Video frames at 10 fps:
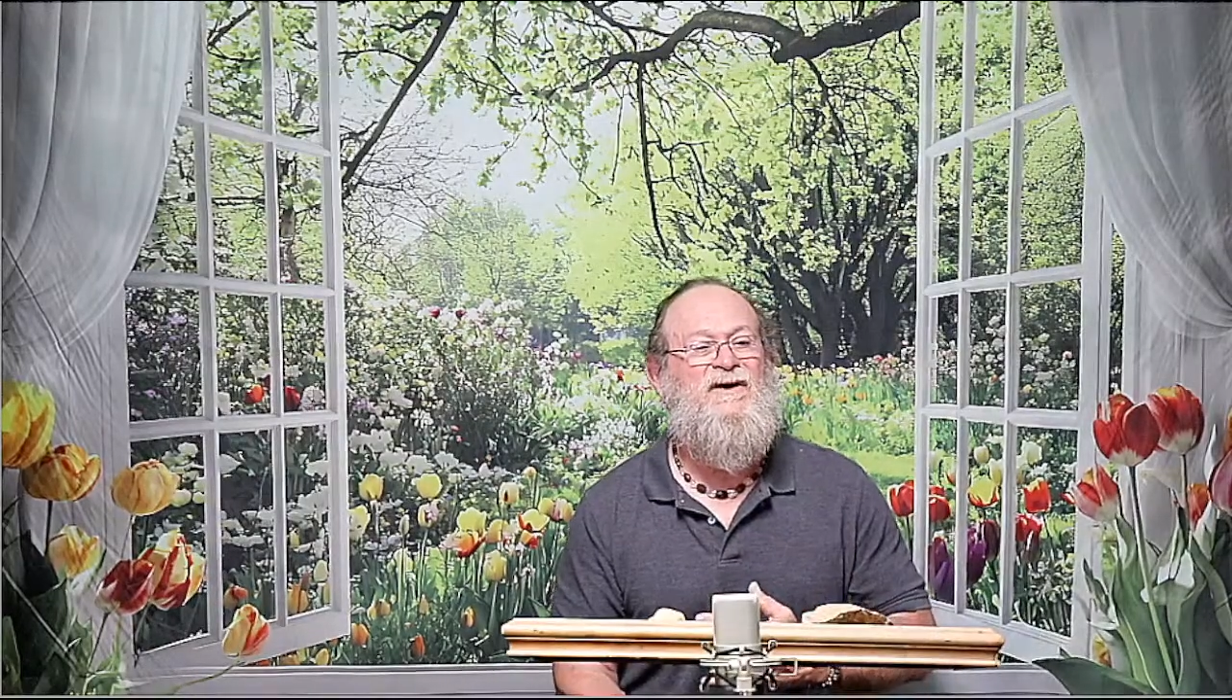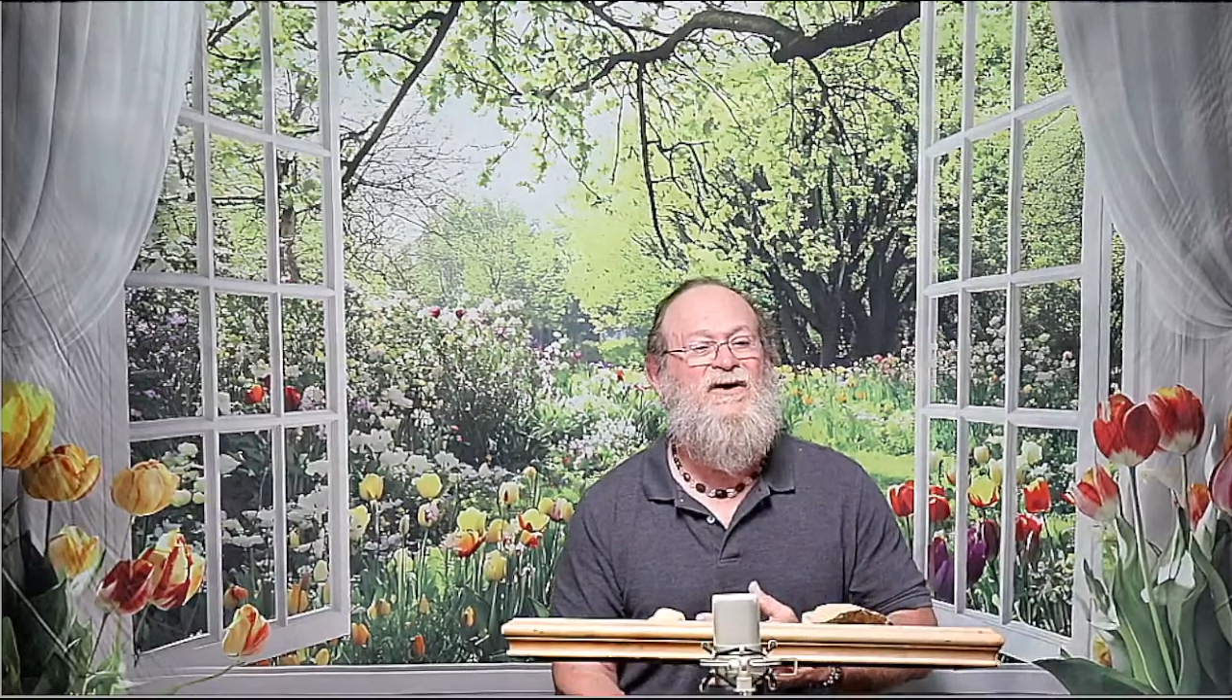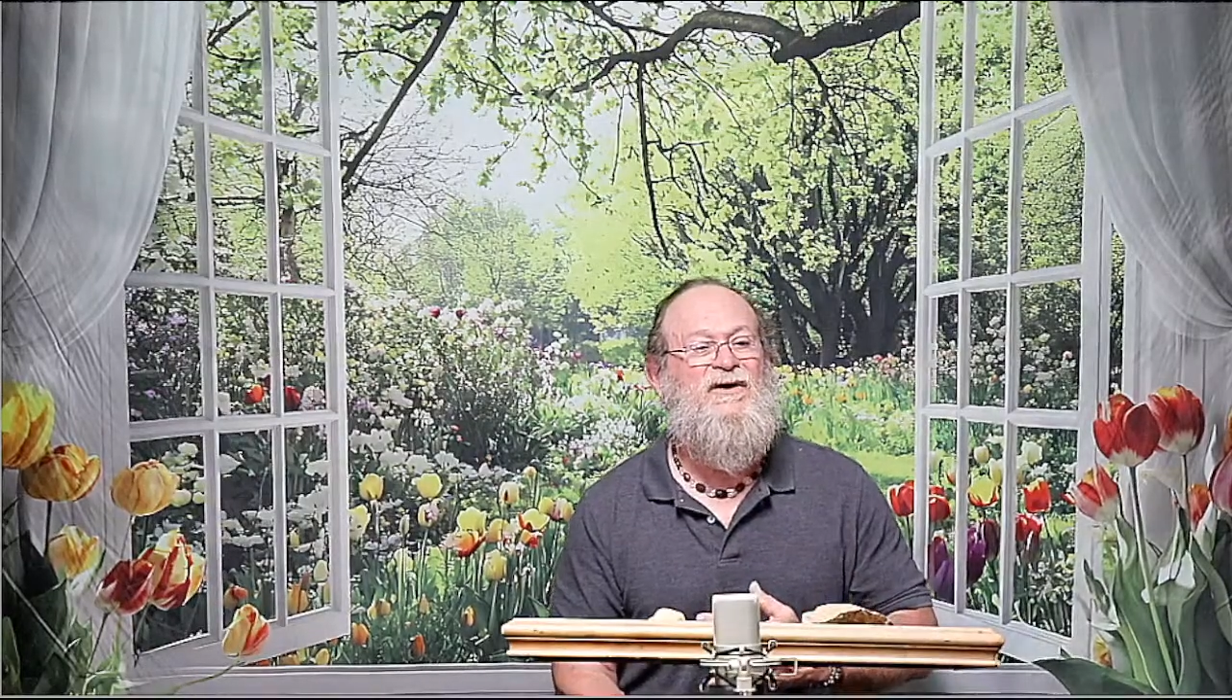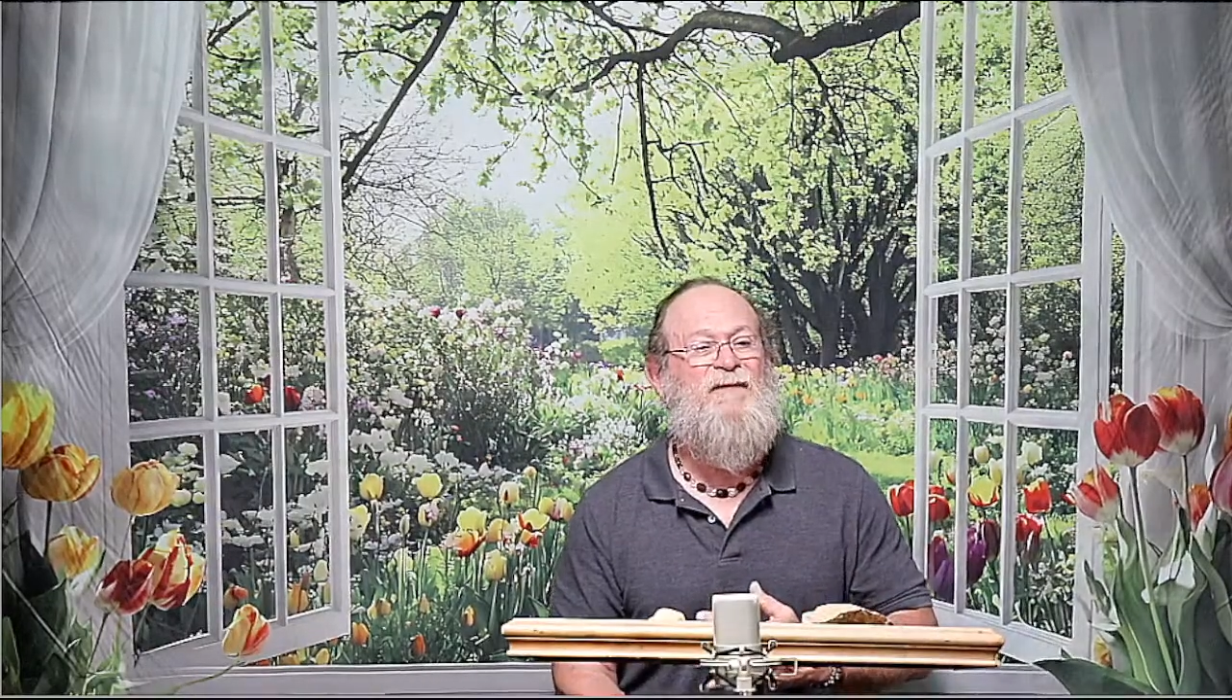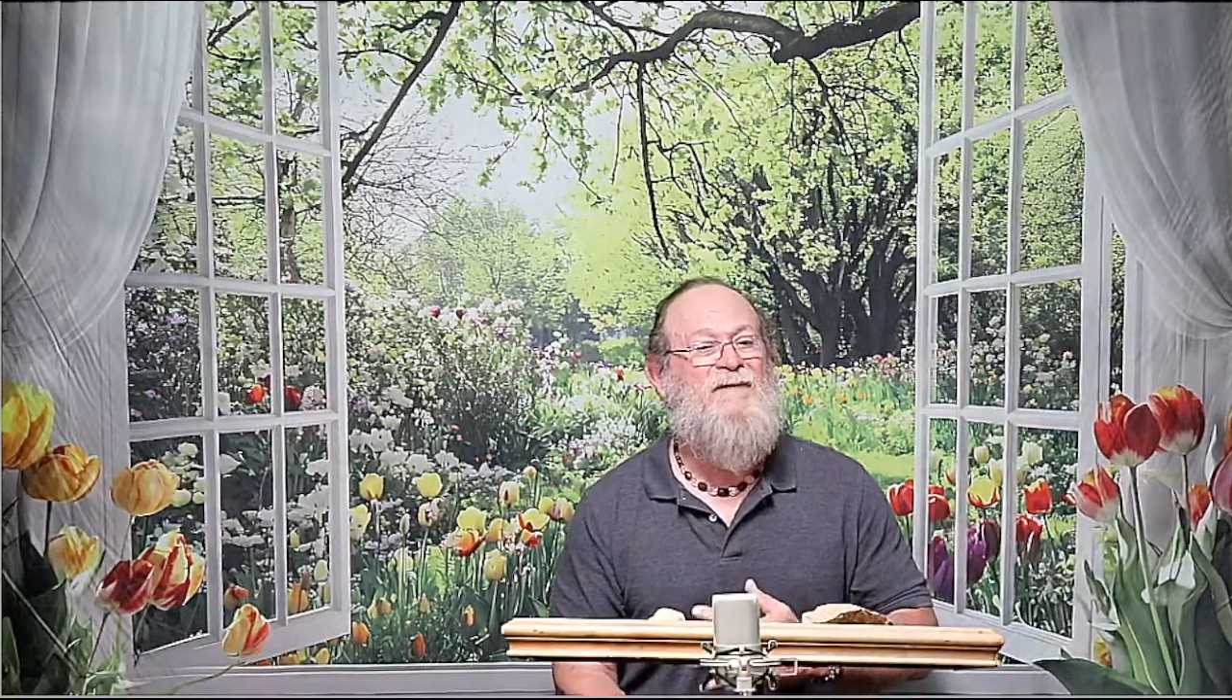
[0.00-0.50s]

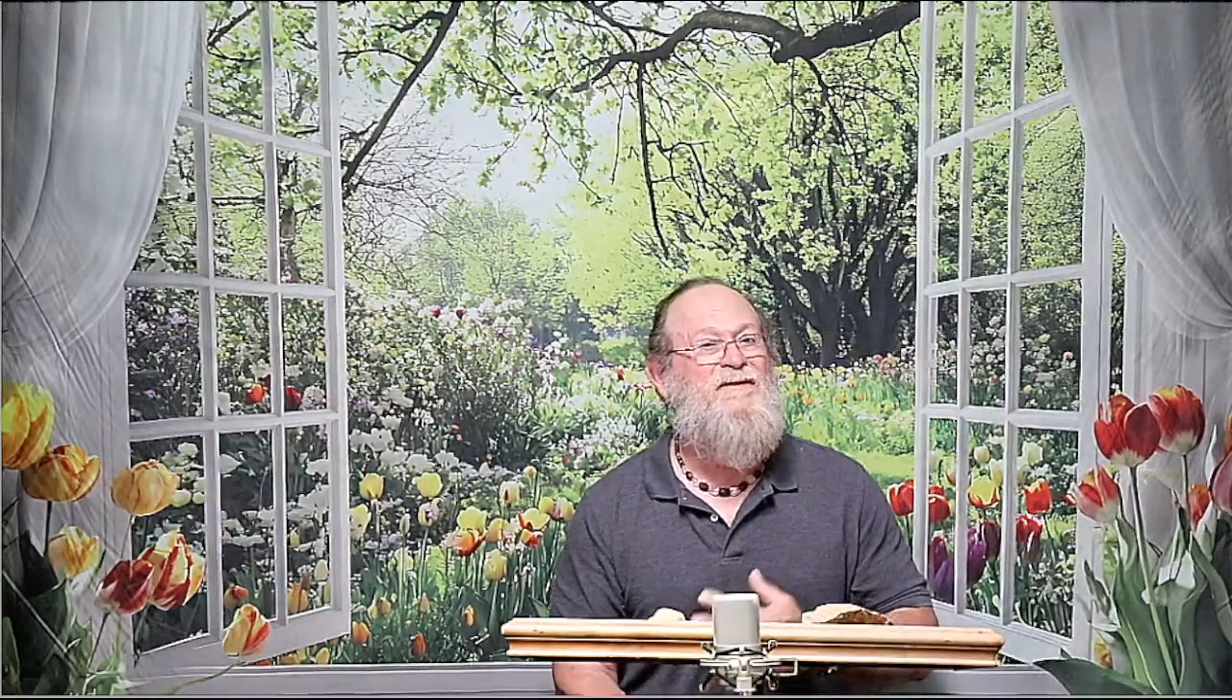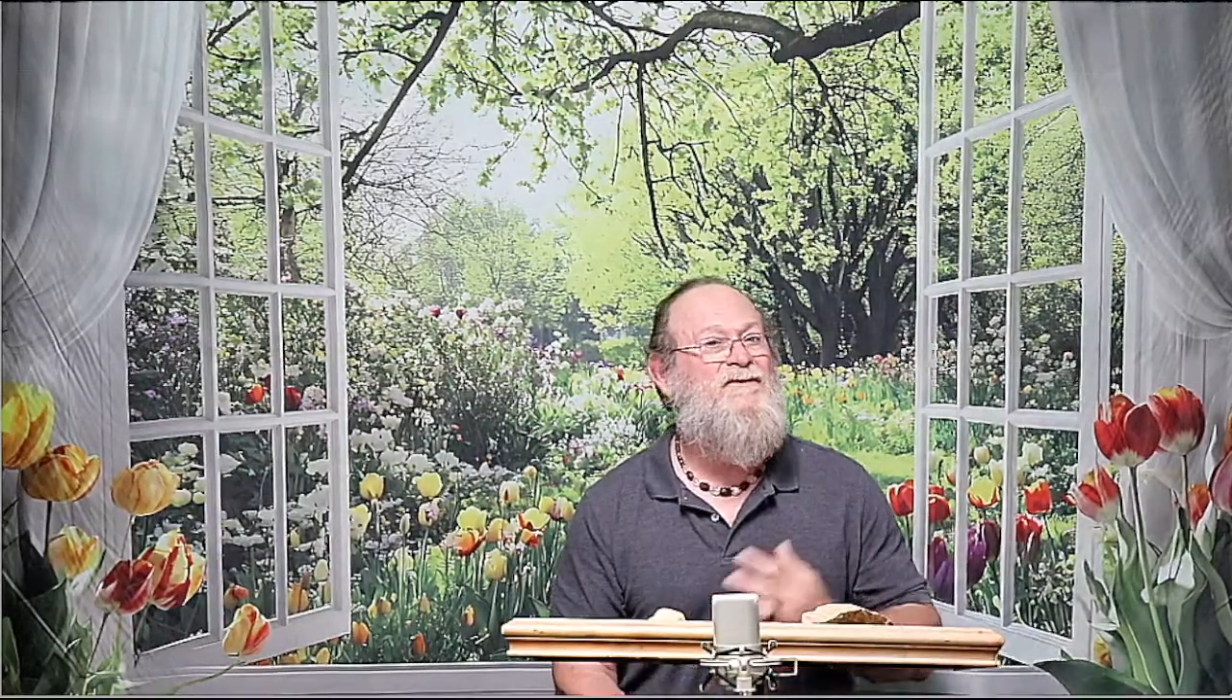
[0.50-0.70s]
Maybe you've